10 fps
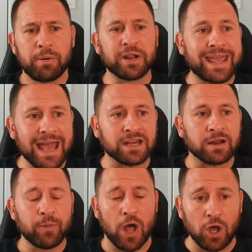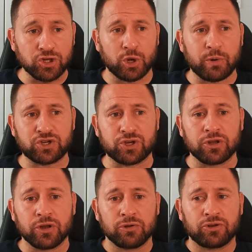But again, I'll ask the
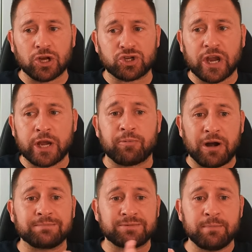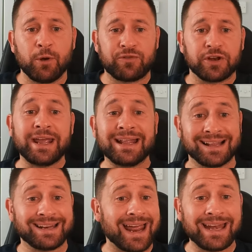question, does Jacob Ramsey move the
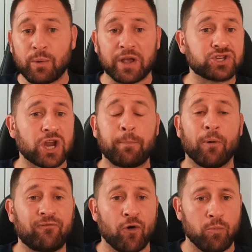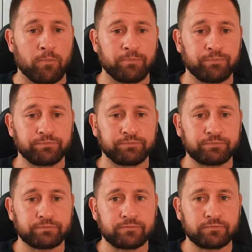needle in any way, shape or form?
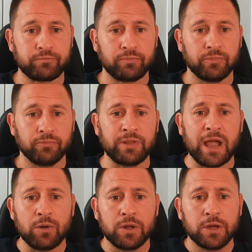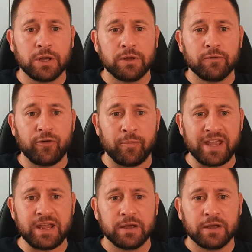Now, for
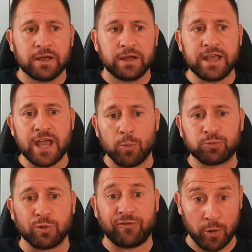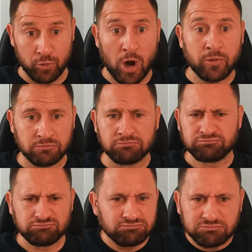me, he helps with homegrown.
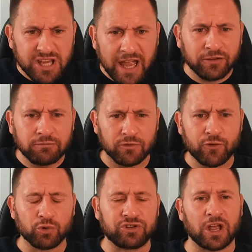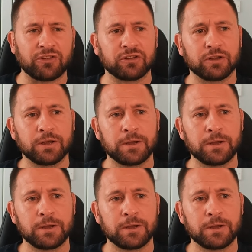Standard, of course he does.